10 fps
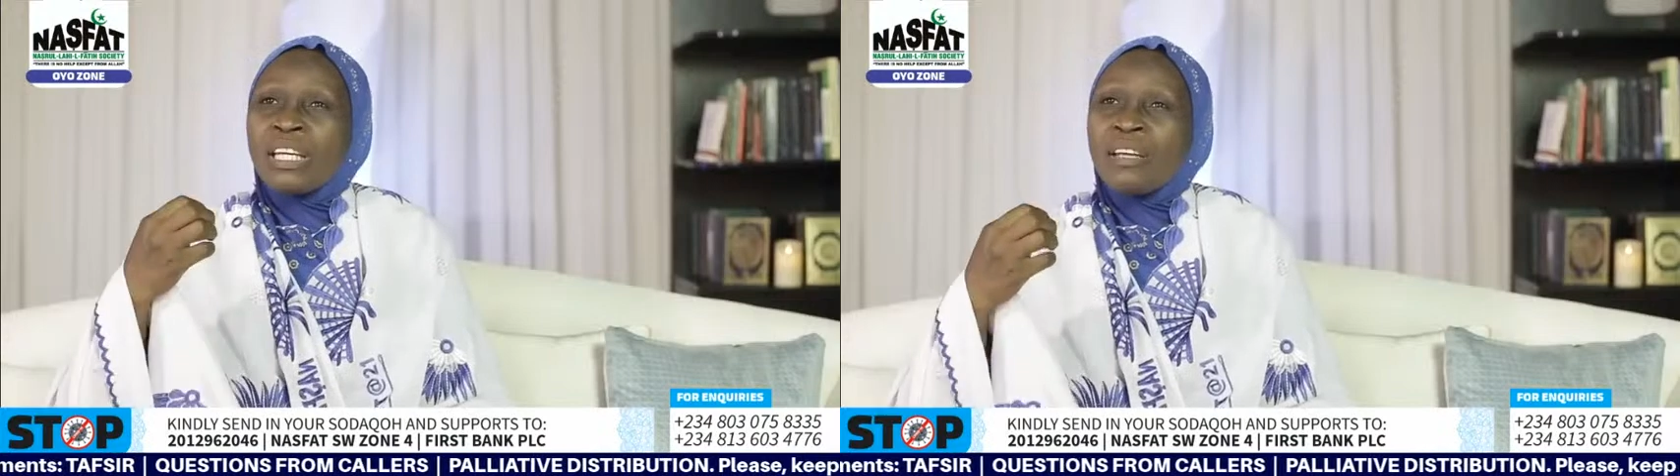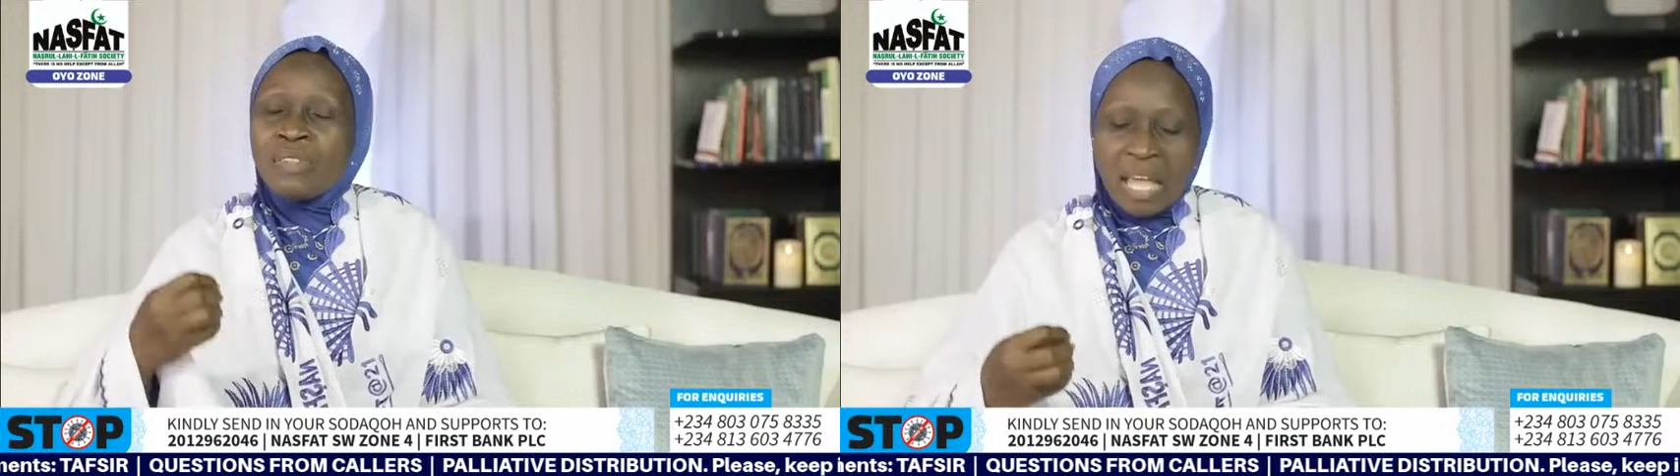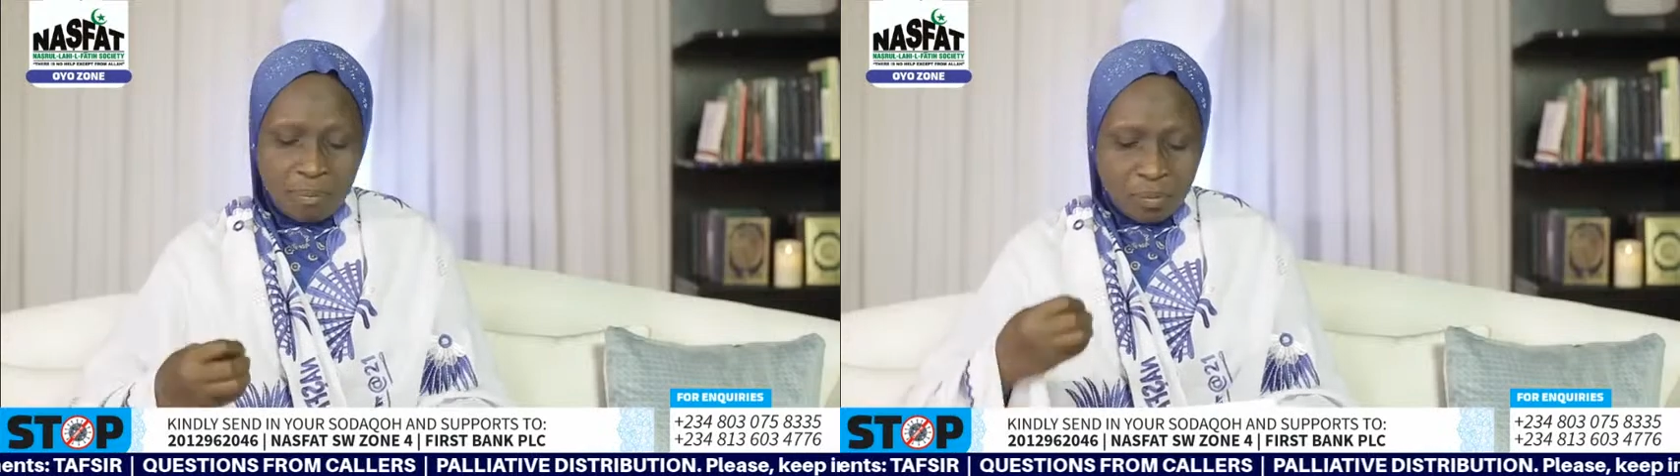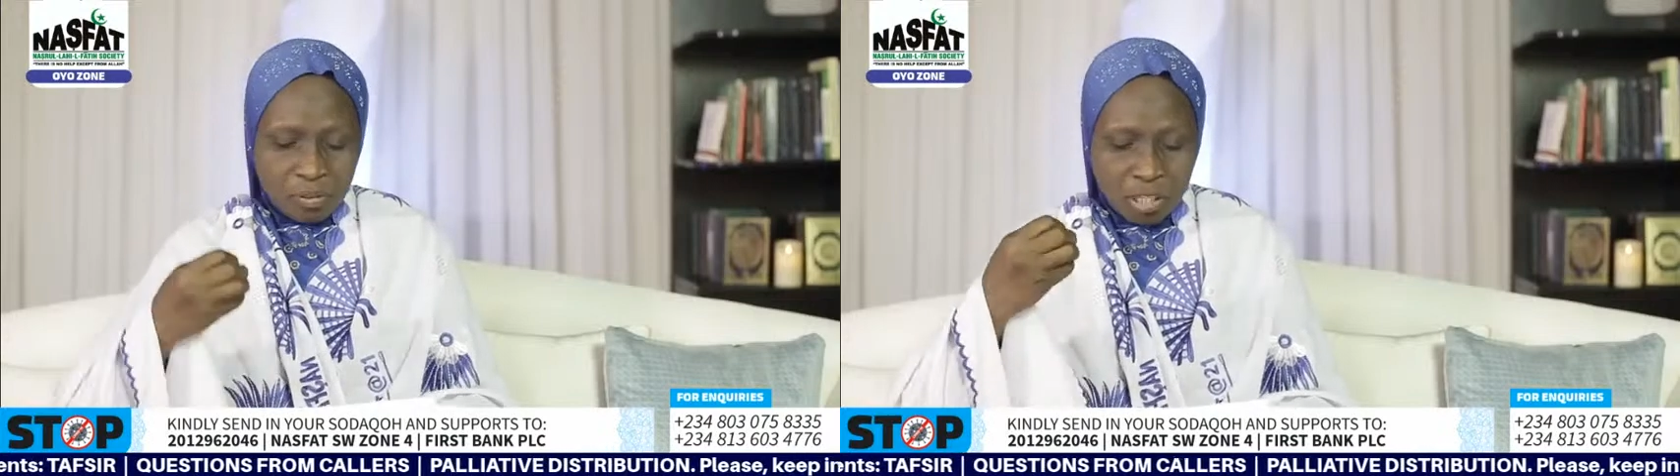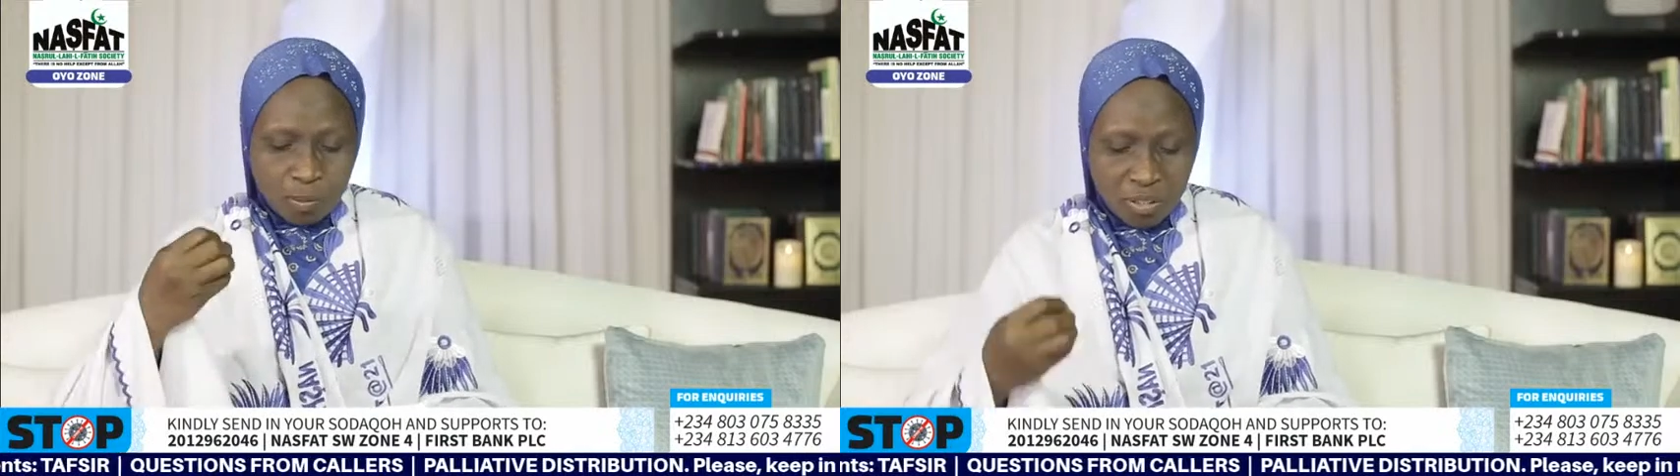should give them
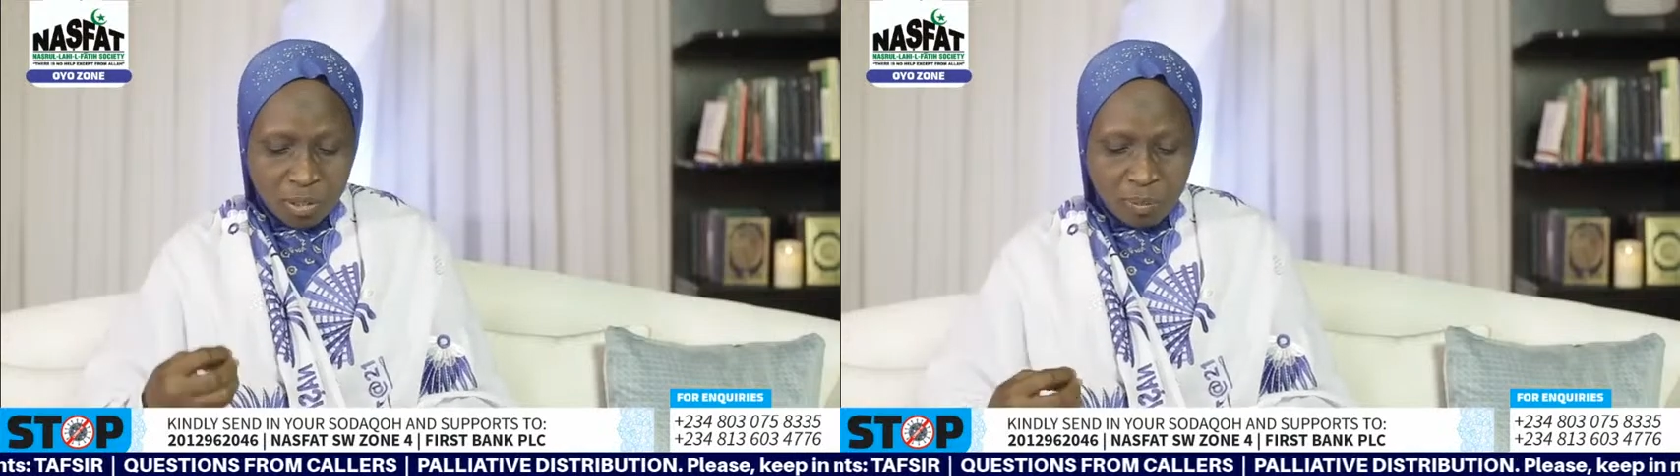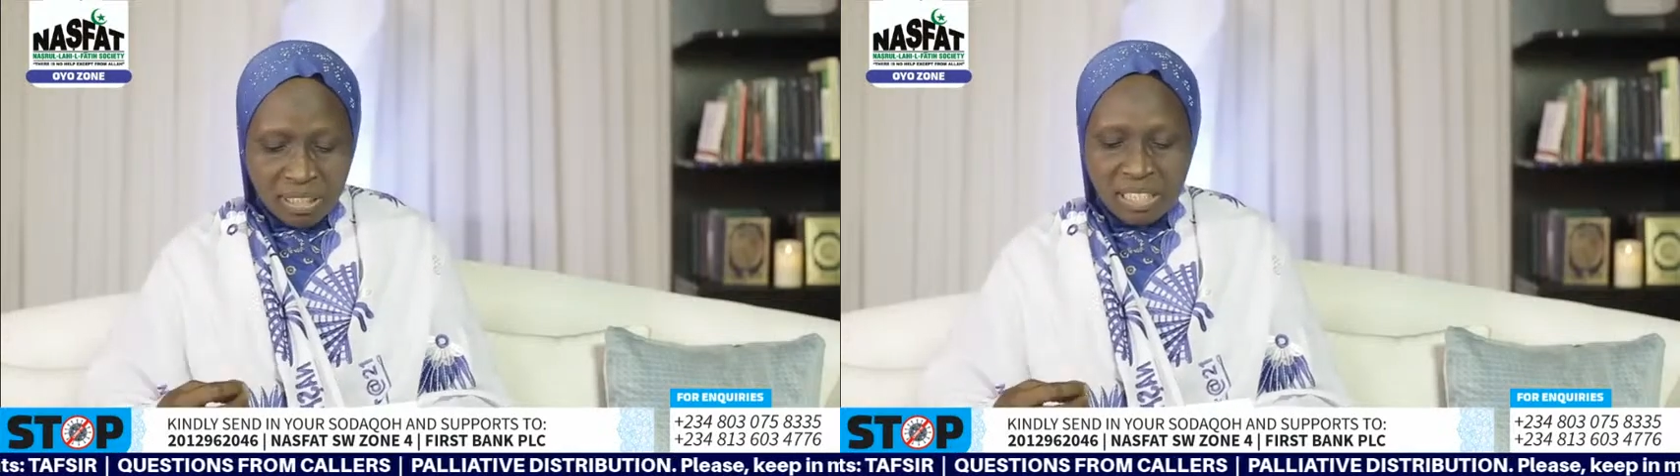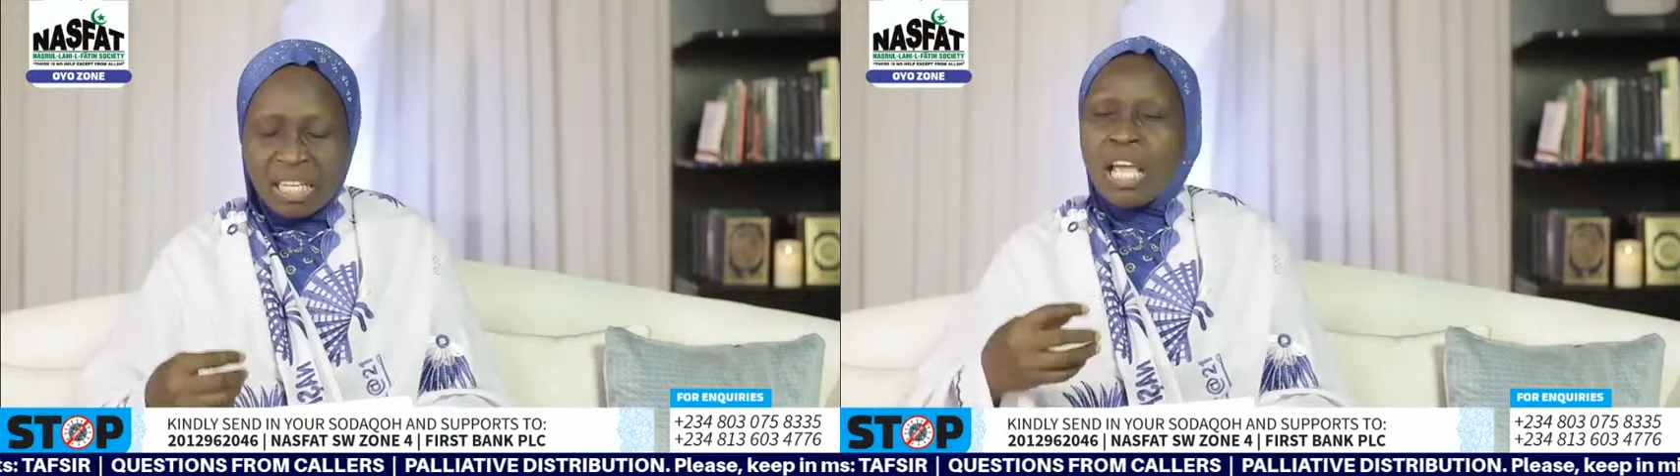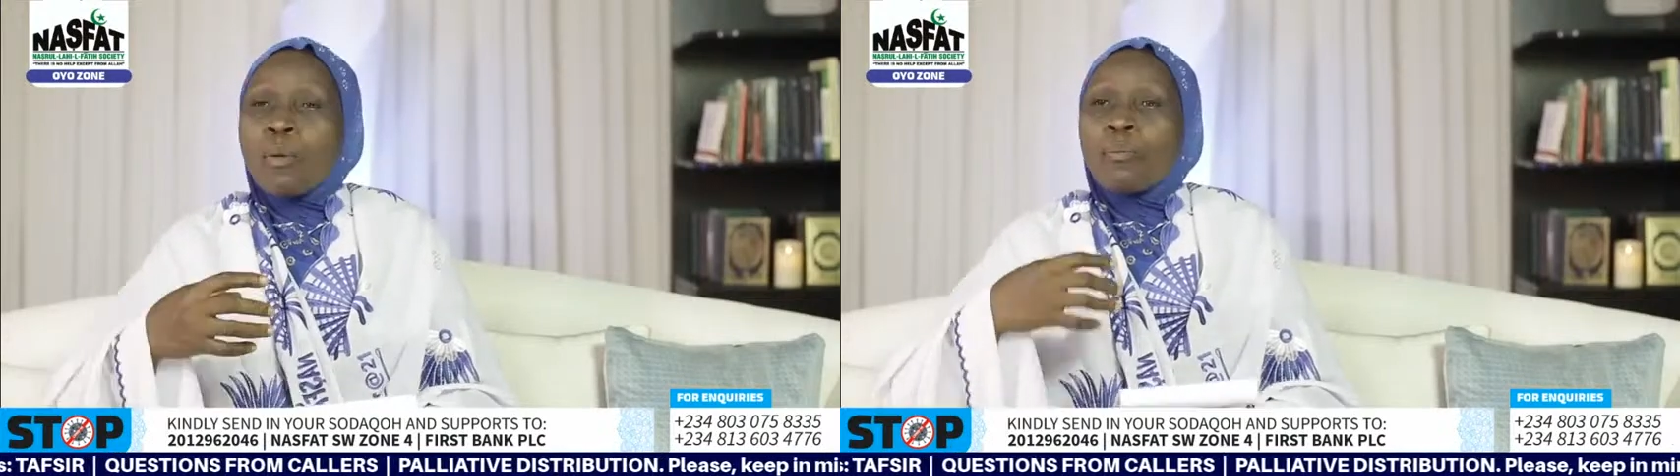responsibility